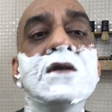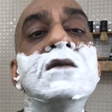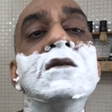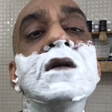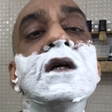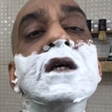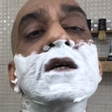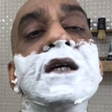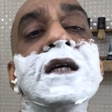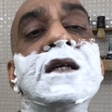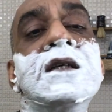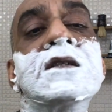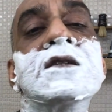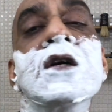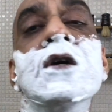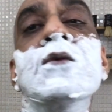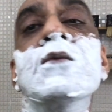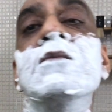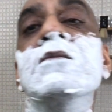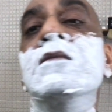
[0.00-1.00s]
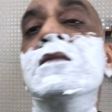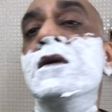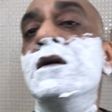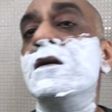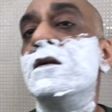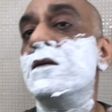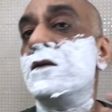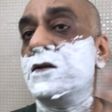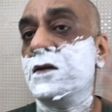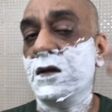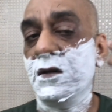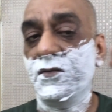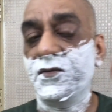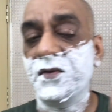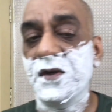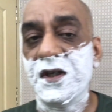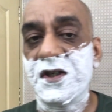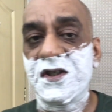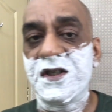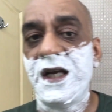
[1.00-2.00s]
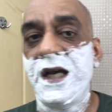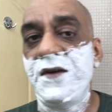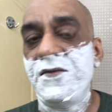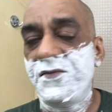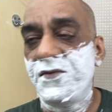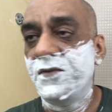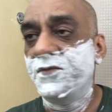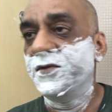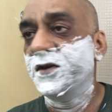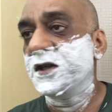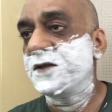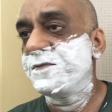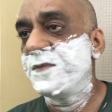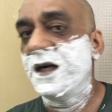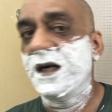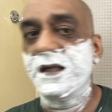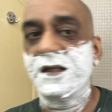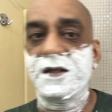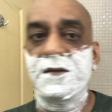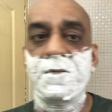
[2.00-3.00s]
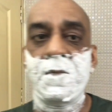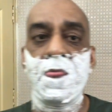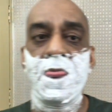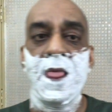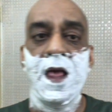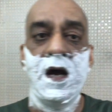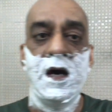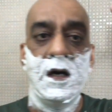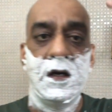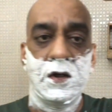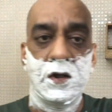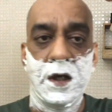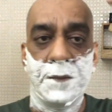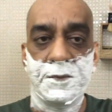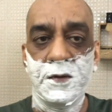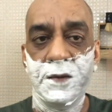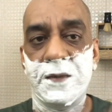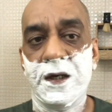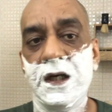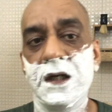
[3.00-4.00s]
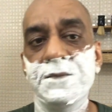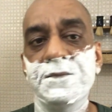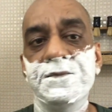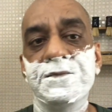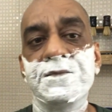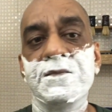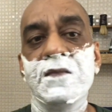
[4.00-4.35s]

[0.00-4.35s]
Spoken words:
All right, so first shave, first pass, top to bottom.